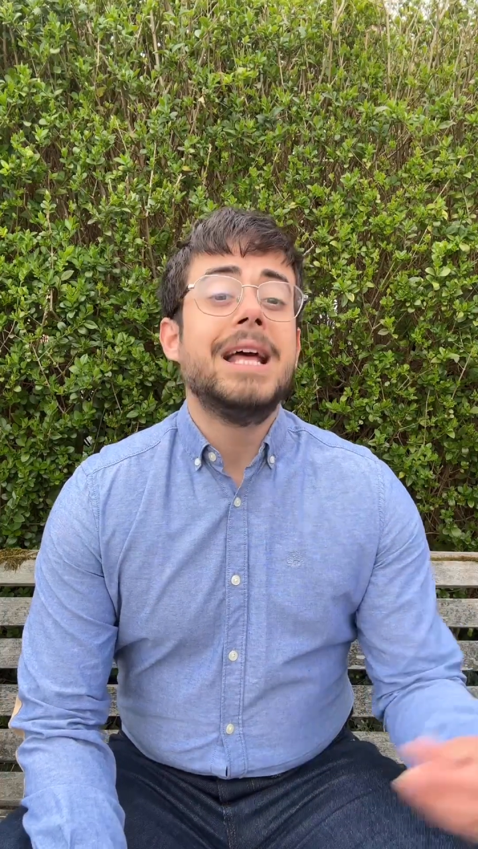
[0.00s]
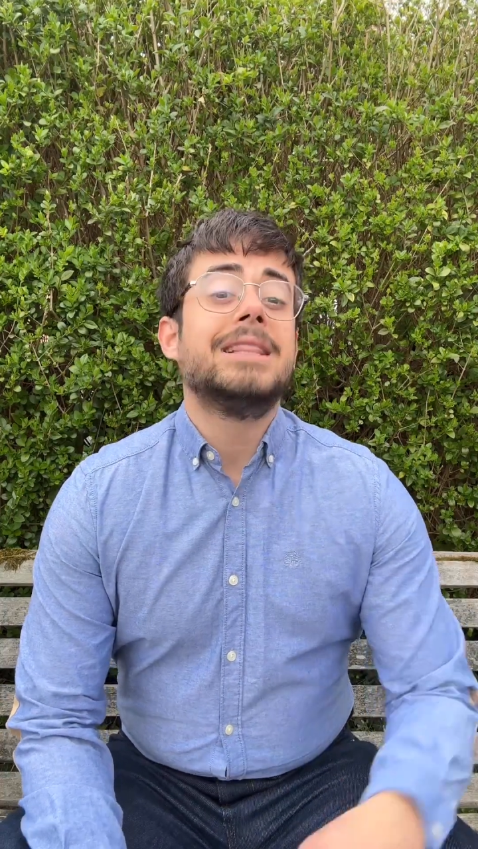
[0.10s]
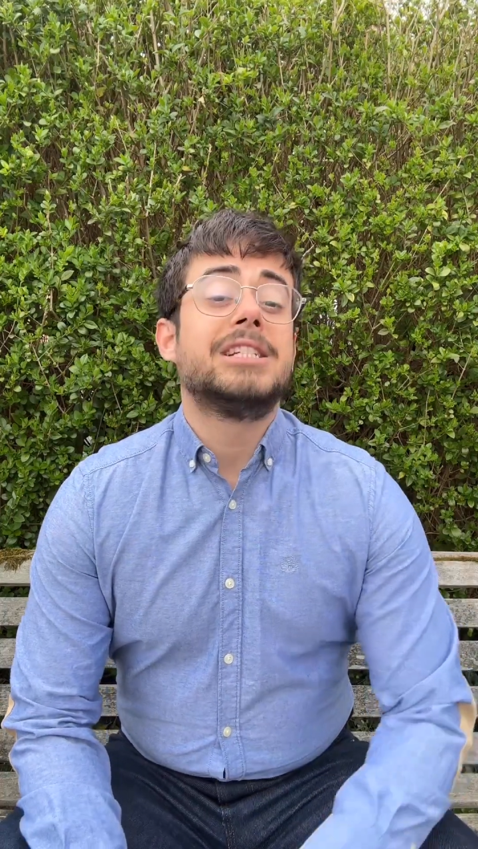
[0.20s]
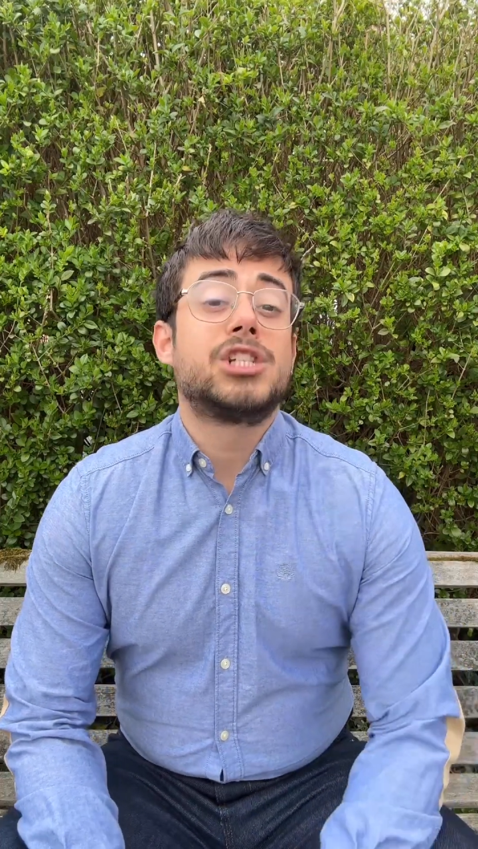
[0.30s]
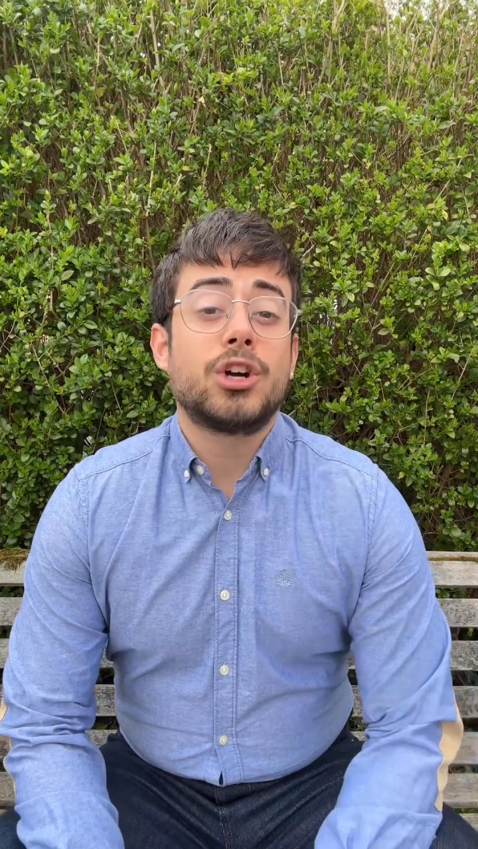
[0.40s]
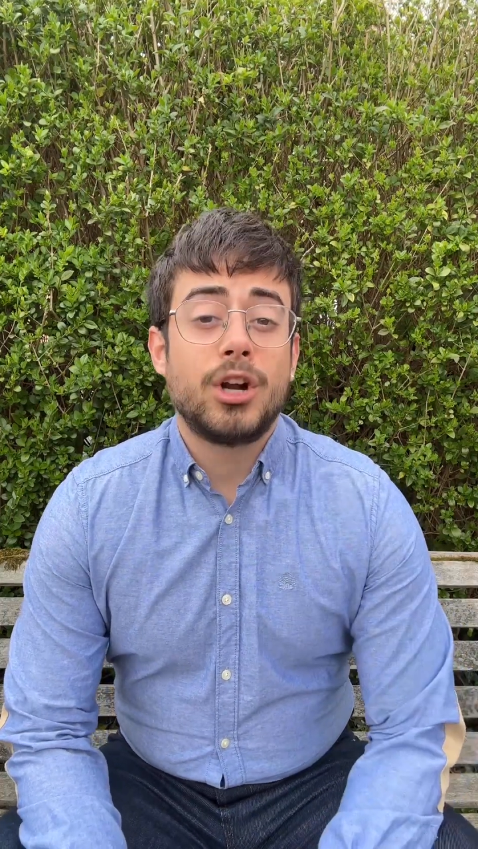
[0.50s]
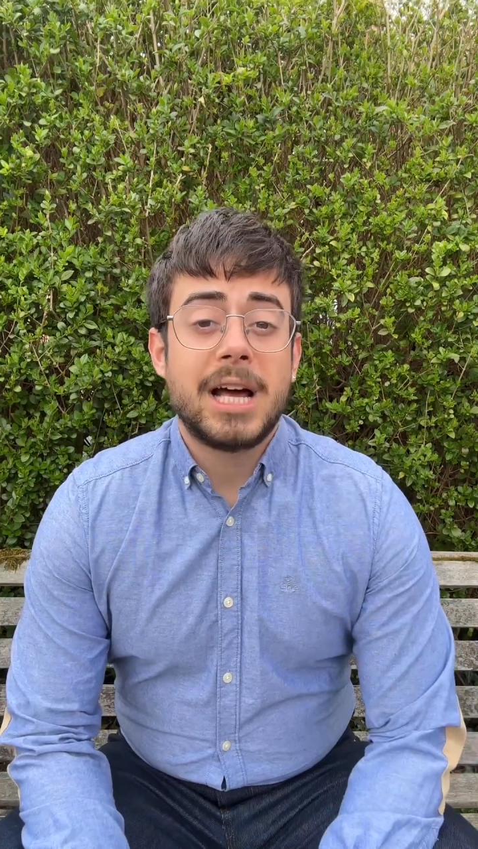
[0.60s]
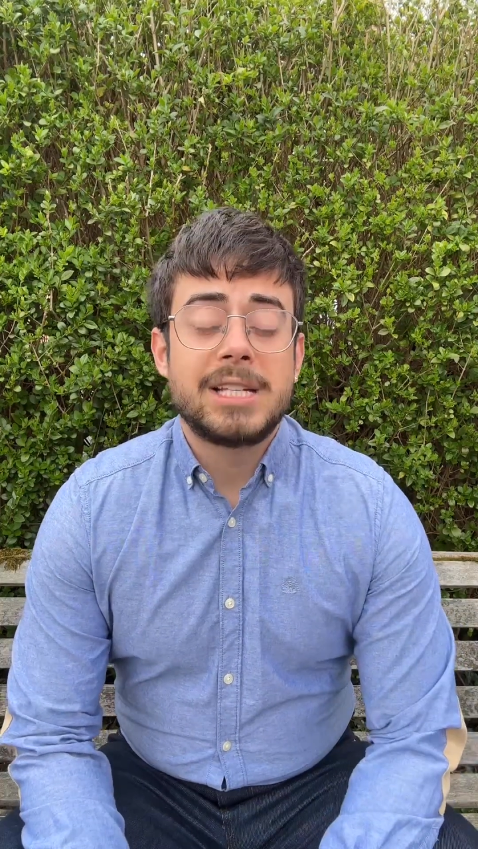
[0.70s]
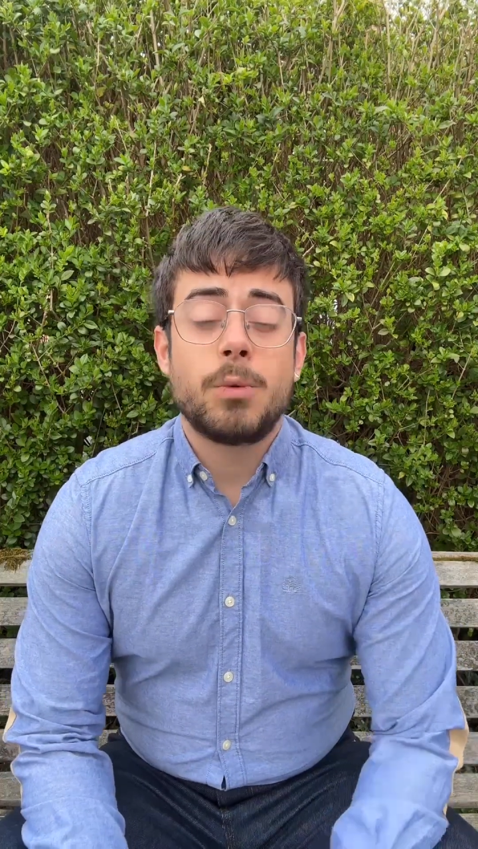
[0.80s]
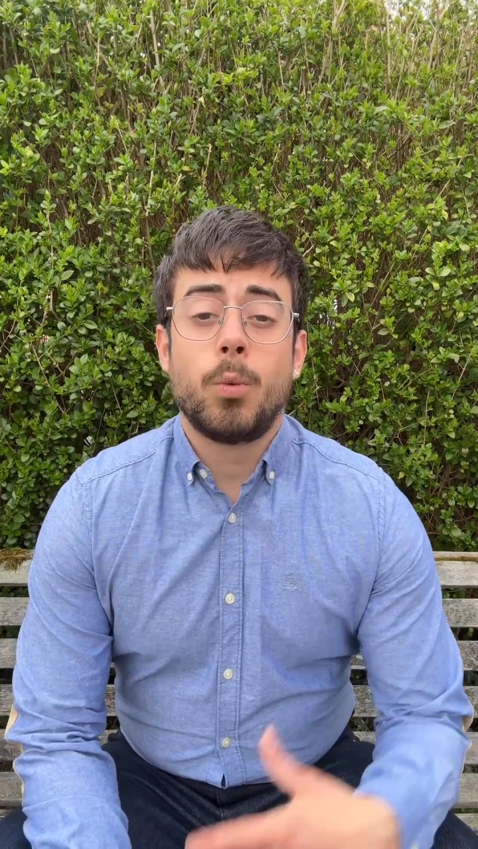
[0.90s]
The
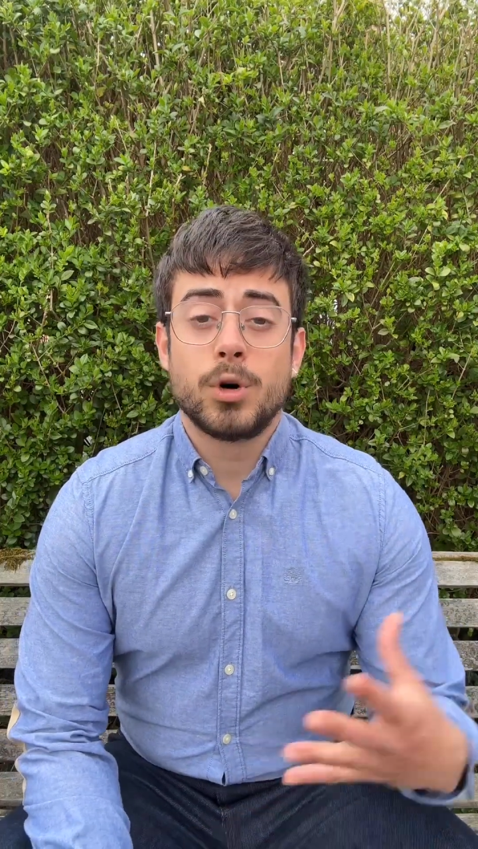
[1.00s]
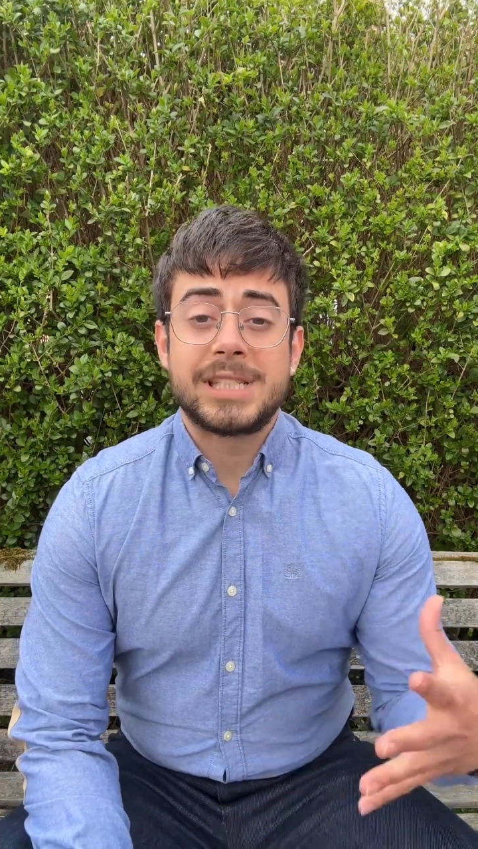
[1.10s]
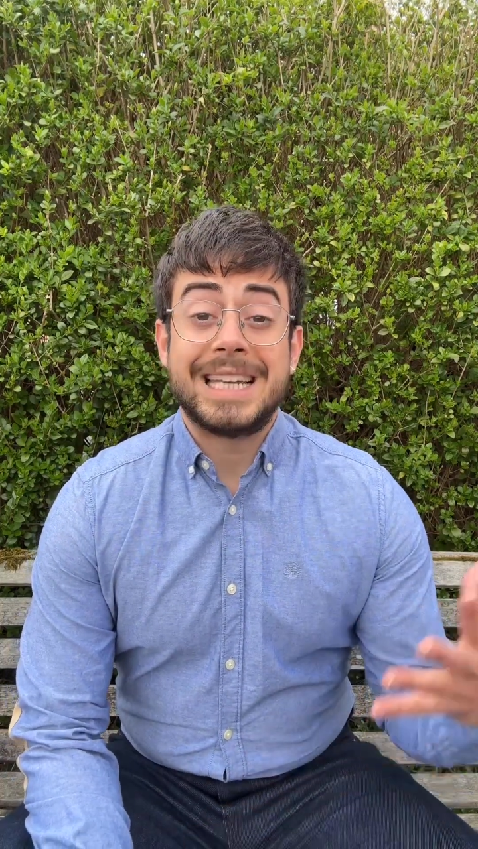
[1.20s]
chocolate was